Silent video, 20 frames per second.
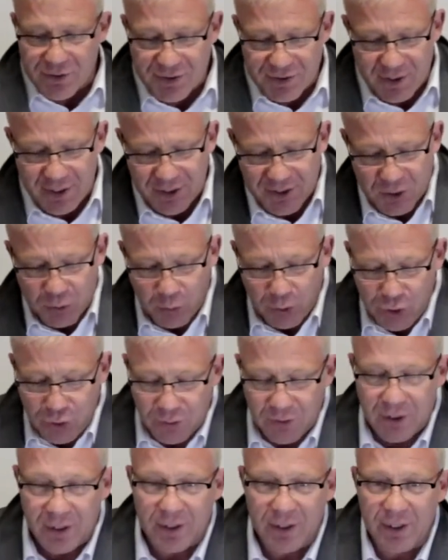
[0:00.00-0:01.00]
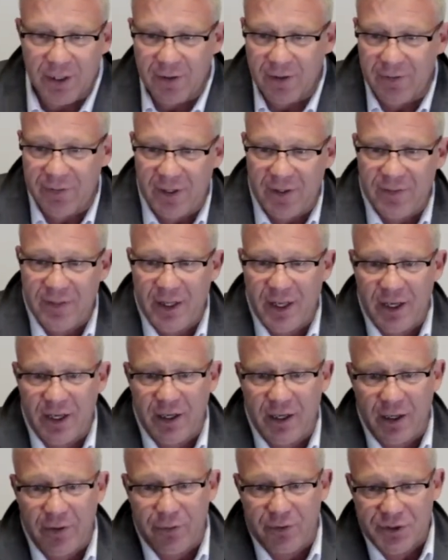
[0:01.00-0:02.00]
sense
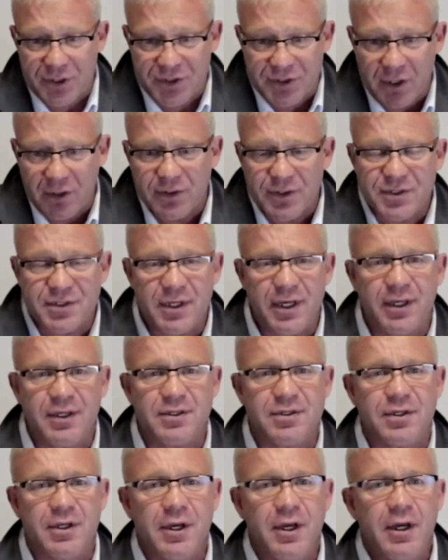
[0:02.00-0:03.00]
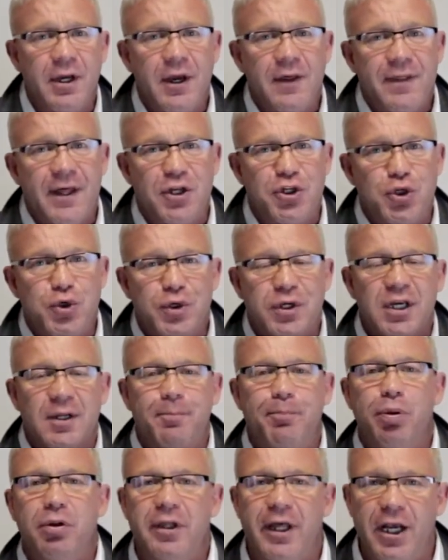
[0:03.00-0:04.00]
there's a certain sense that you
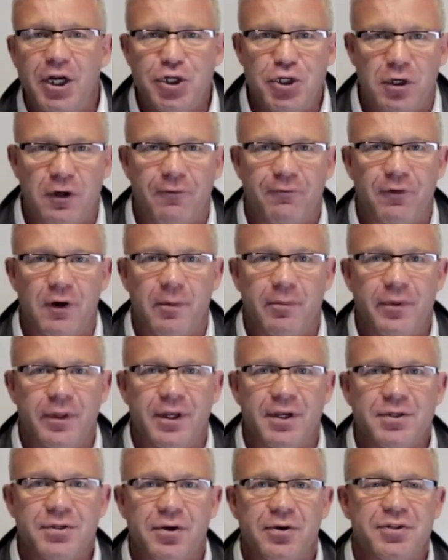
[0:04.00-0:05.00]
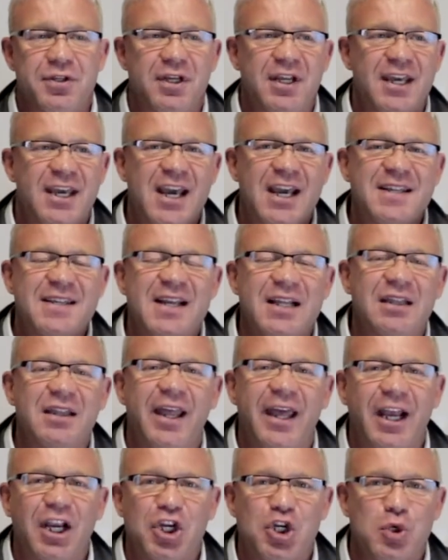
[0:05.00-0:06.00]
get pleasure from this. There's an
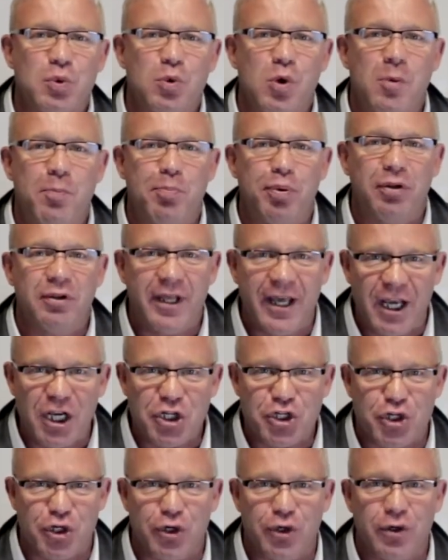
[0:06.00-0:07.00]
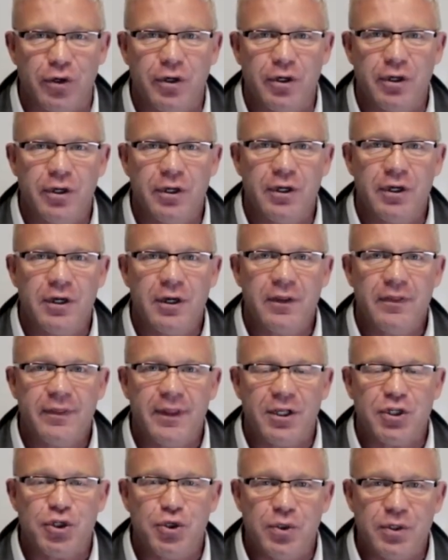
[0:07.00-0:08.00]
intellectual pleasure
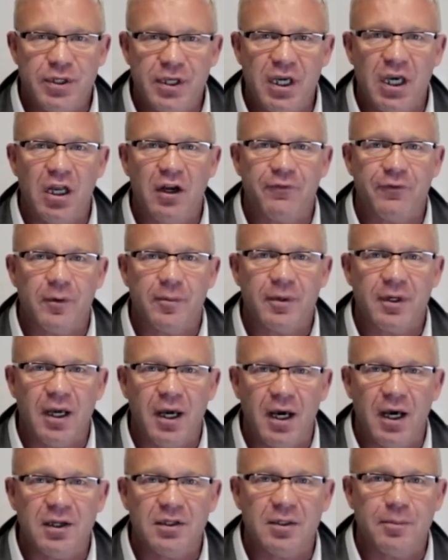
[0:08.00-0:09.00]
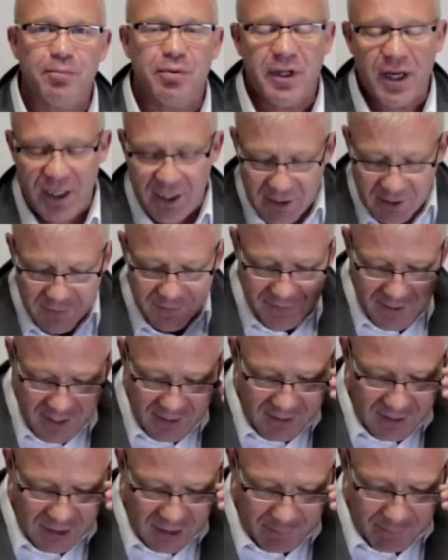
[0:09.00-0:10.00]
that you get from contemplating and
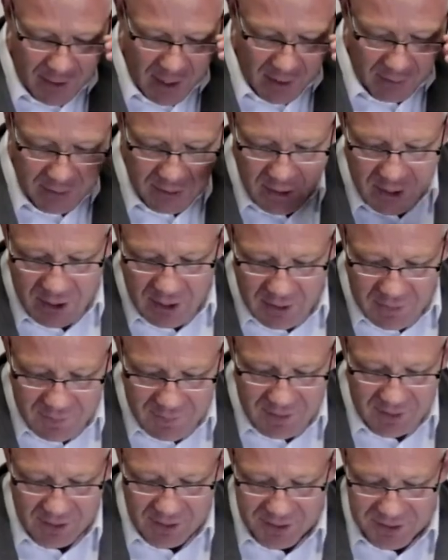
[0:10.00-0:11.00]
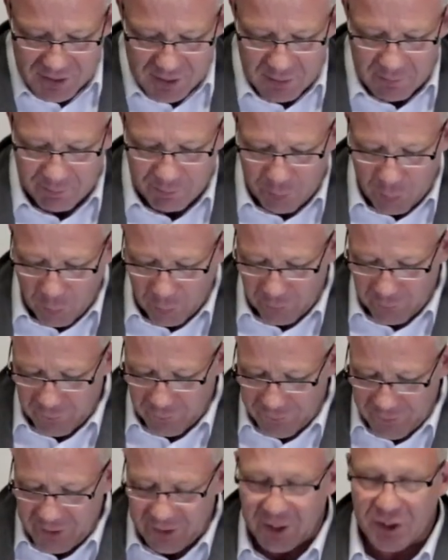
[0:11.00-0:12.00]
thinking about these
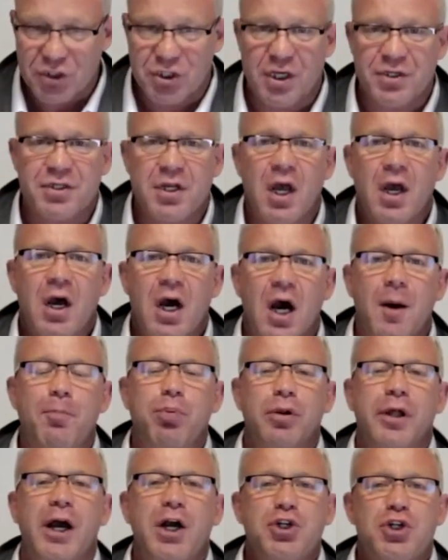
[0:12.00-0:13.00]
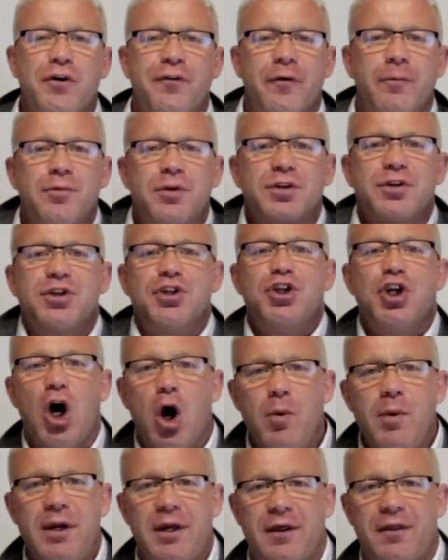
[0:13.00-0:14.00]
important things. Just a pleasure from just
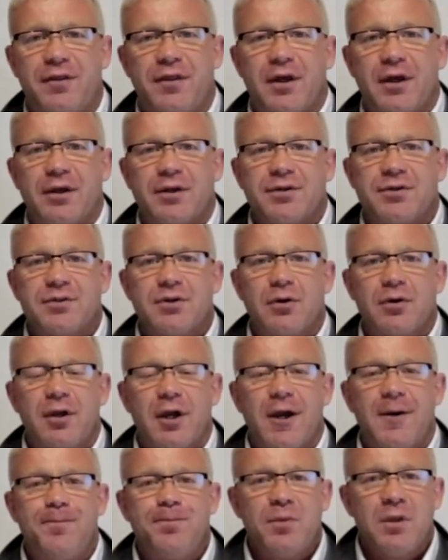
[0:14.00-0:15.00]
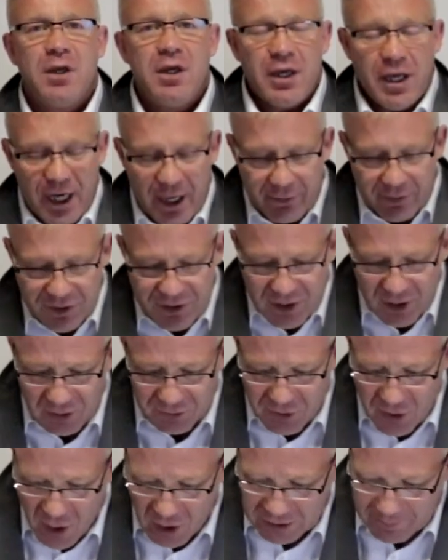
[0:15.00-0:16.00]
knowing things, okay? Aristotle
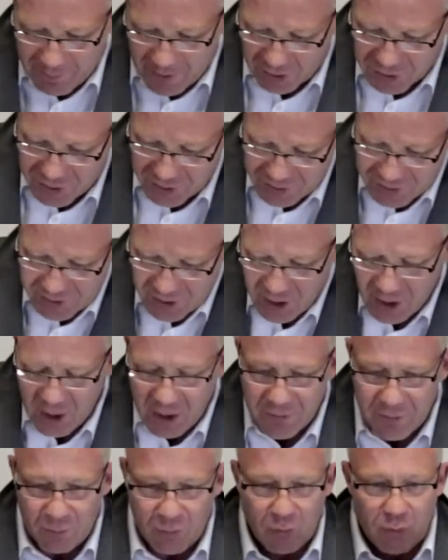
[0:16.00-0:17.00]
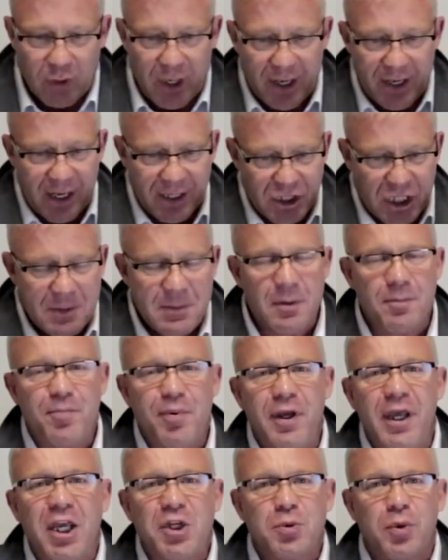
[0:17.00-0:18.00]
talked about just as human
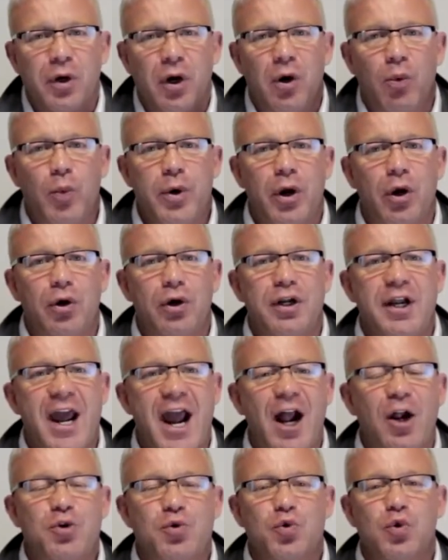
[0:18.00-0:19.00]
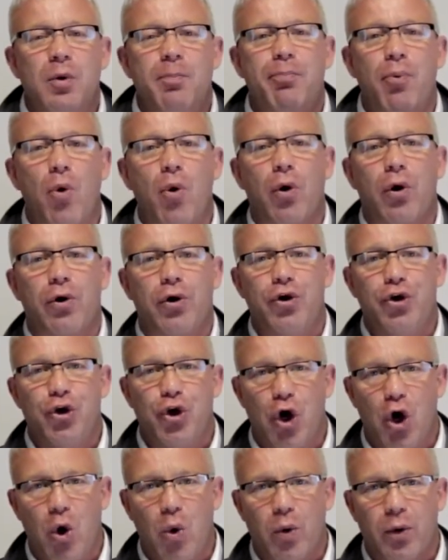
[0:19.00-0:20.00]
beings, we are natural born
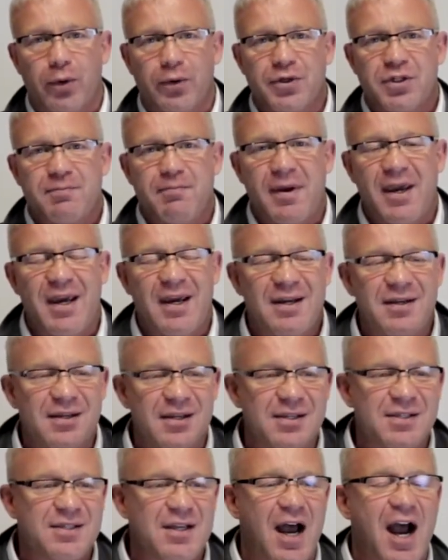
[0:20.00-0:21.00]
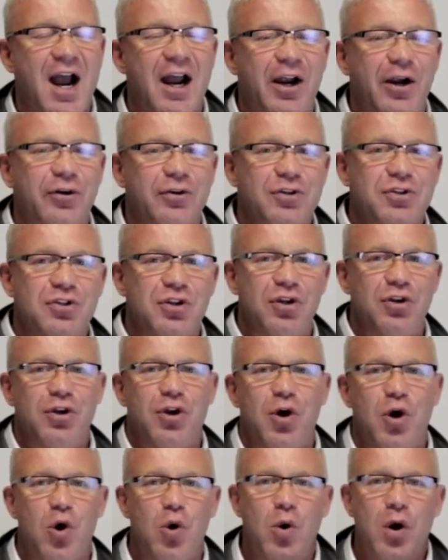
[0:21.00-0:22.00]
knowers. Man desires to
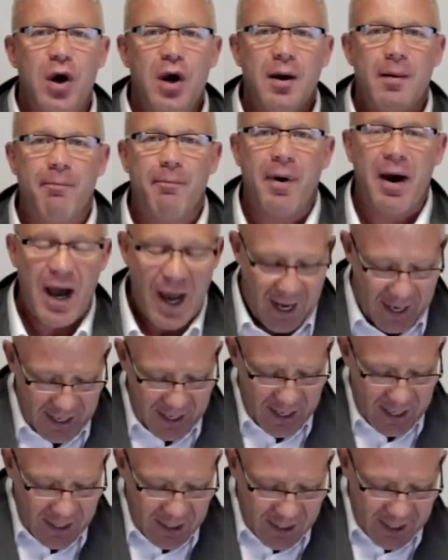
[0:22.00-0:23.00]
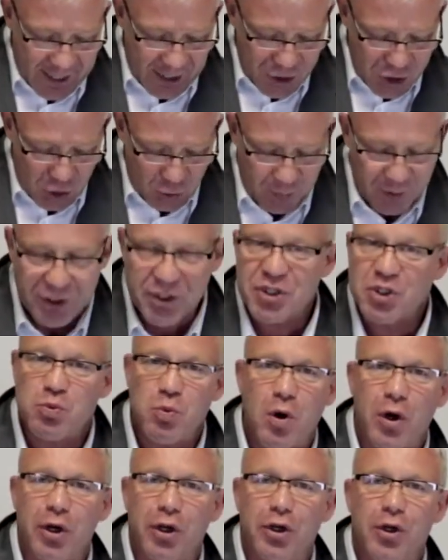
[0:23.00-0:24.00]
know by nature. We just
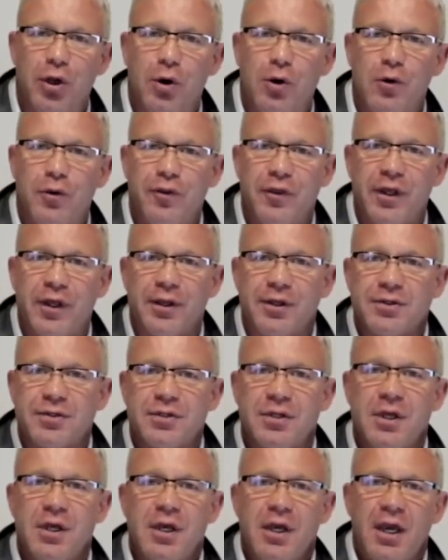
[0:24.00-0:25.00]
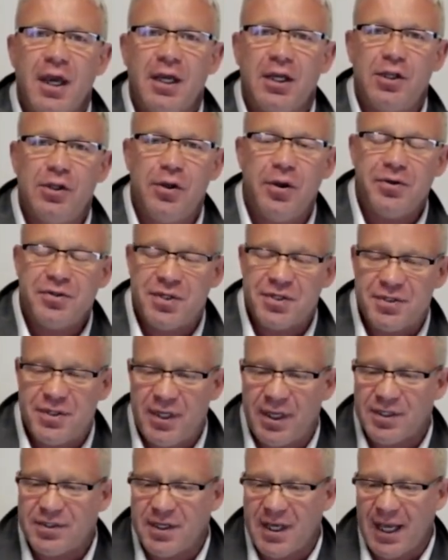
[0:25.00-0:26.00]
want to know things. And he uses the
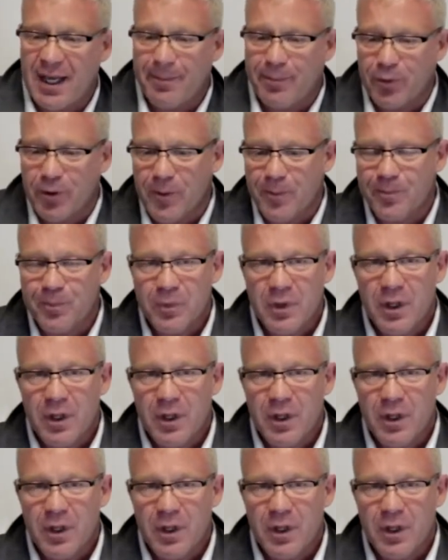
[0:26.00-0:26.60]
example